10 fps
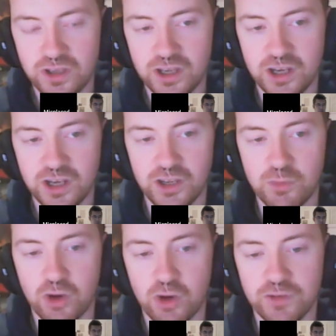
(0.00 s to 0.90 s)
and like
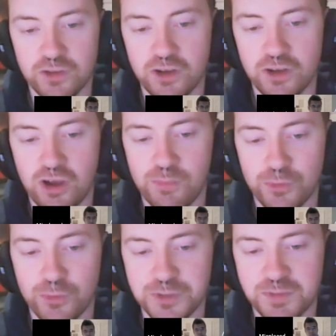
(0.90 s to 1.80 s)
more often than not,
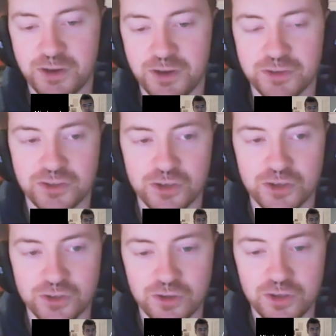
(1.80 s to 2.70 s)
Bolt is better than
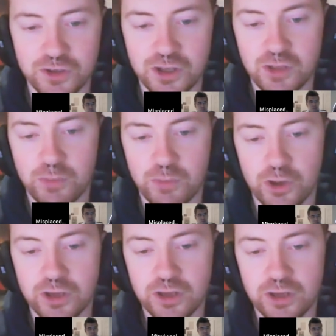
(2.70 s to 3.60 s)
Surgical.
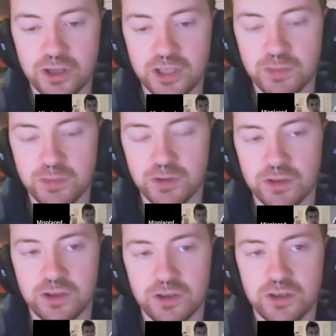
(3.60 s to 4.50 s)
But keeping
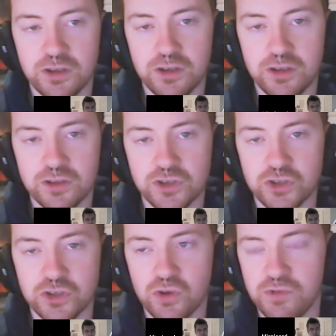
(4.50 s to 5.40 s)
the
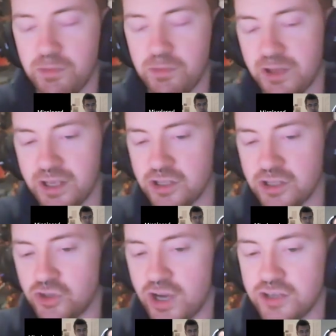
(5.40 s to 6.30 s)
Surgical if I'm playing against
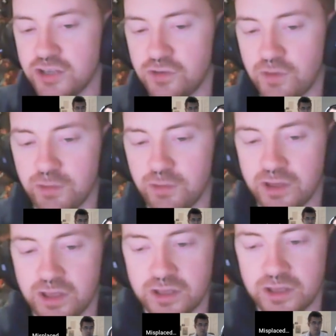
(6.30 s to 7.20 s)
Dredge or if I'm playing
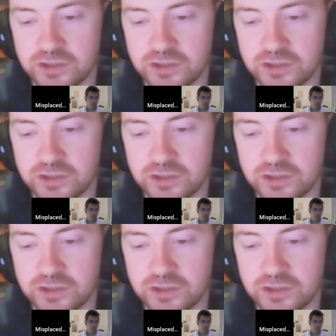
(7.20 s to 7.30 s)
against